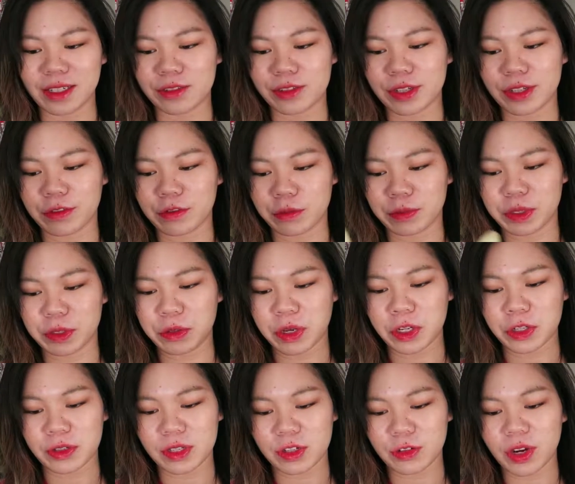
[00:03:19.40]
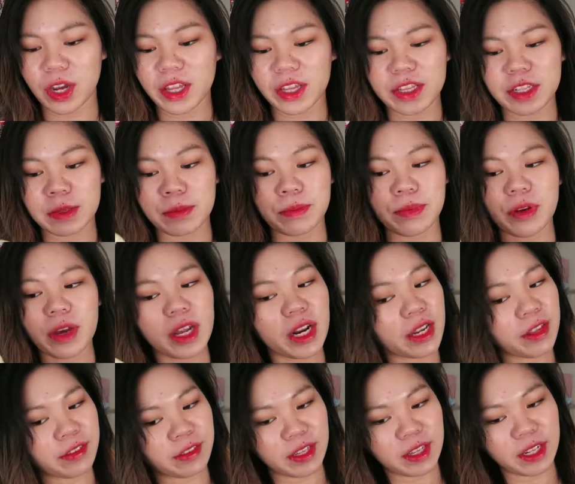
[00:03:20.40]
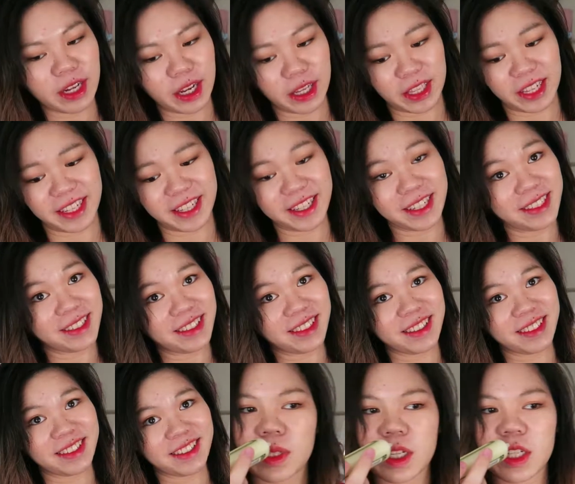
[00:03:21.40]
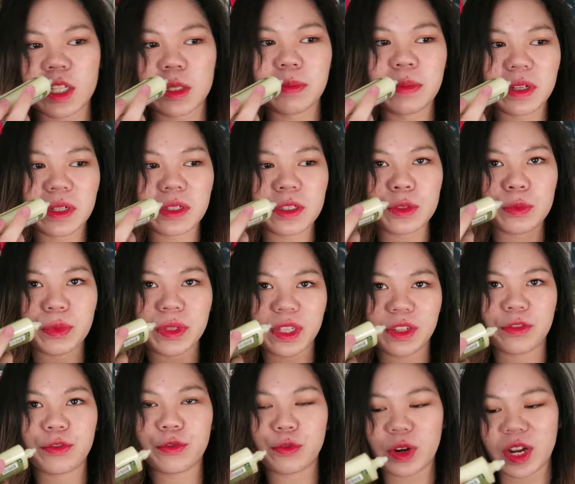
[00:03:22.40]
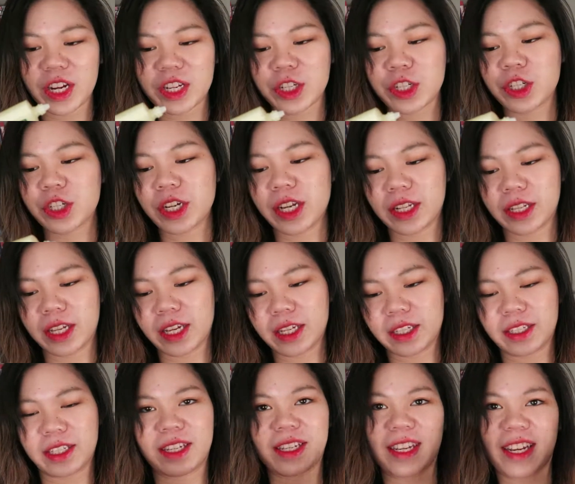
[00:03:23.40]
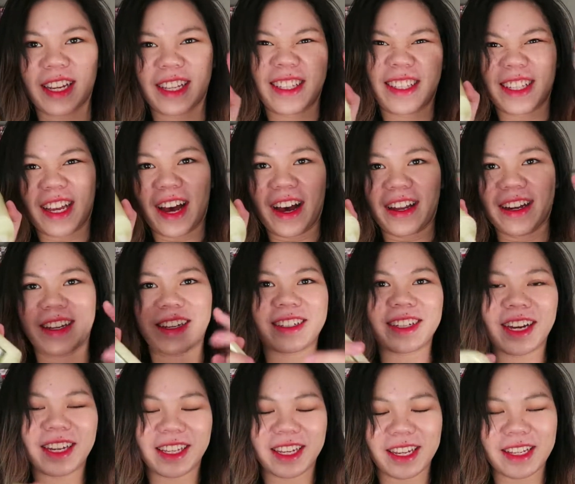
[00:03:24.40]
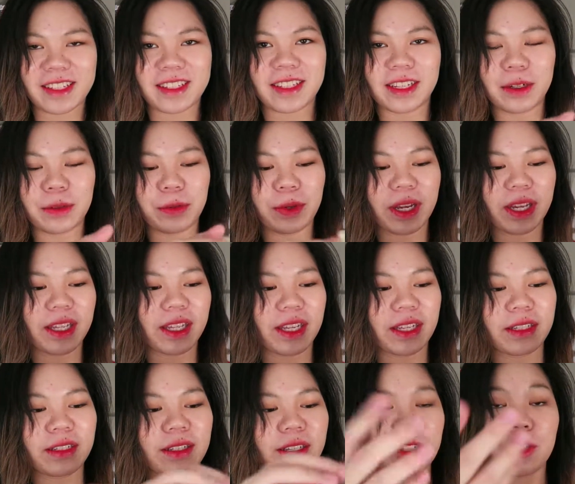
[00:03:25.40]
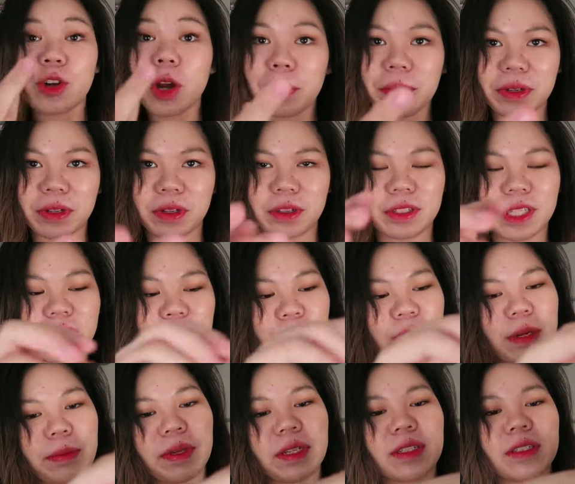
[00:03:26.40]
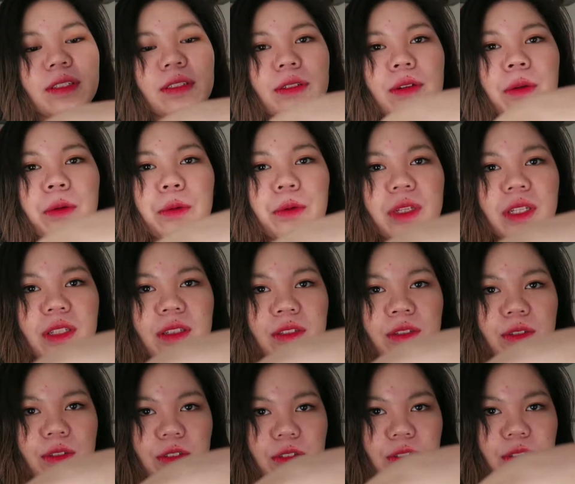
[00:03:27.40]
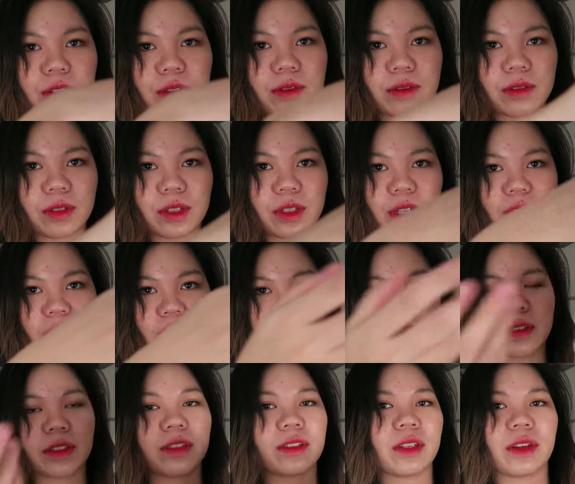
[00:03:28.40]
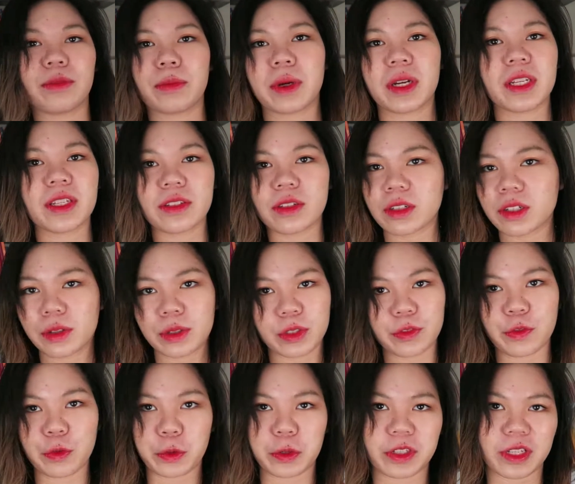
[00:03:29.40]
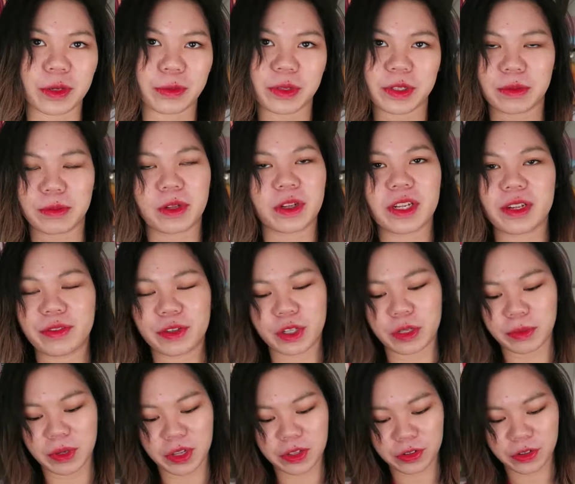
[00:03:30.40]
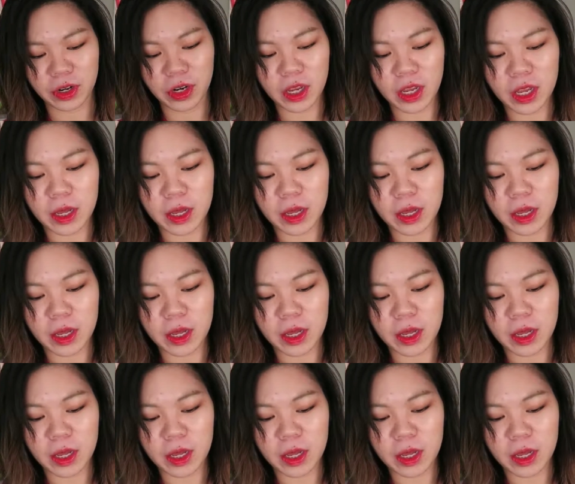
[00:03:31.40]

interesting for me to actually try this, but I think I like it. It smells really fresh and like exotic, I guess, in a way, like tropical, that's what I meant. So it's just, yeah, never mind. It's not going to focus anyway, so I'm not even gonna bother.